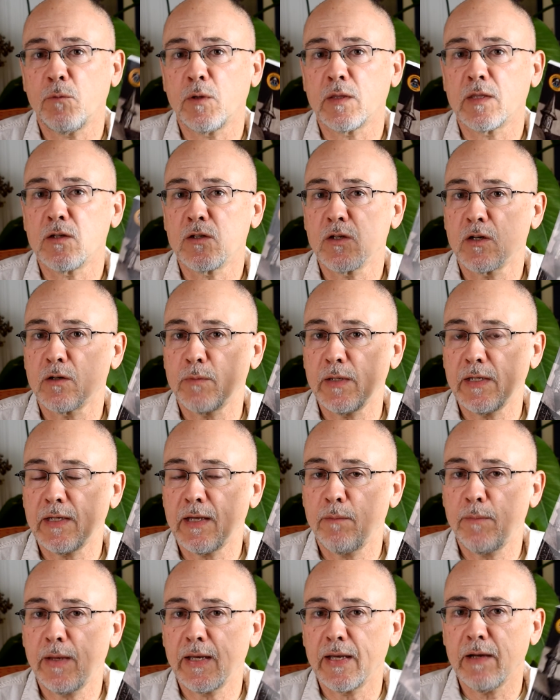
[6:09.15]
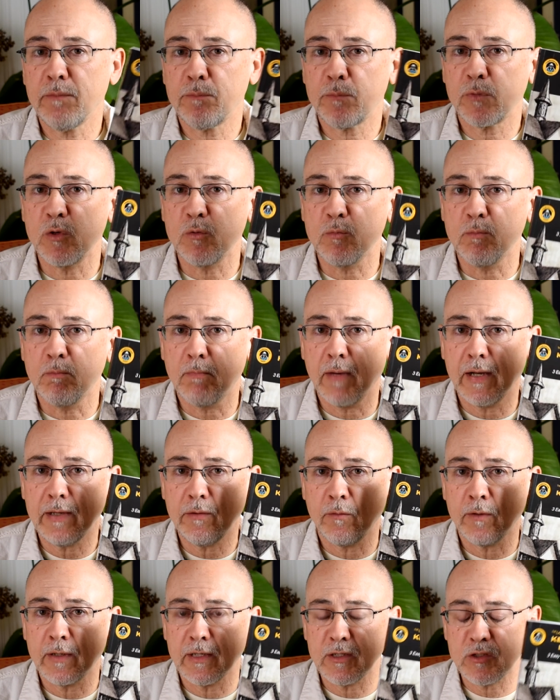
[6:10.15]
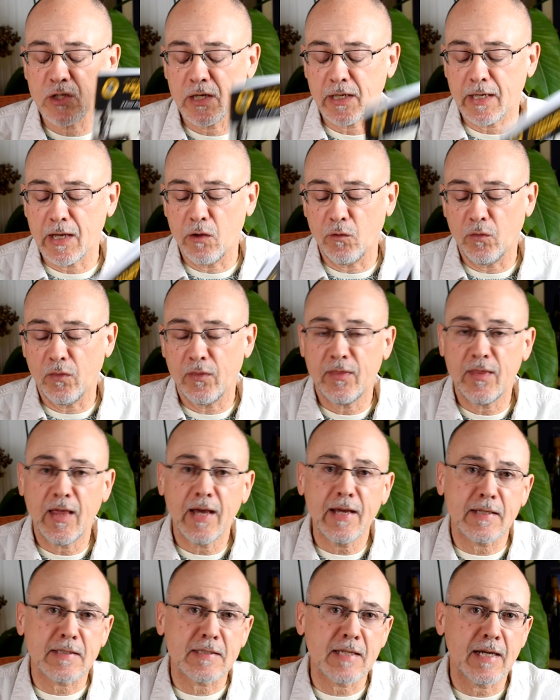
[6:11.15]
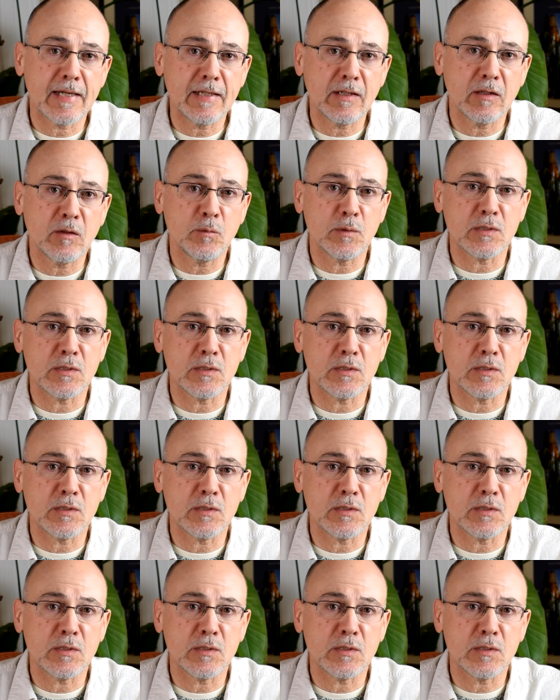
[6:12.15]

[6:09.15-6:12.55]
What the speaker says: With the Derby coming up, you might want to check out that title,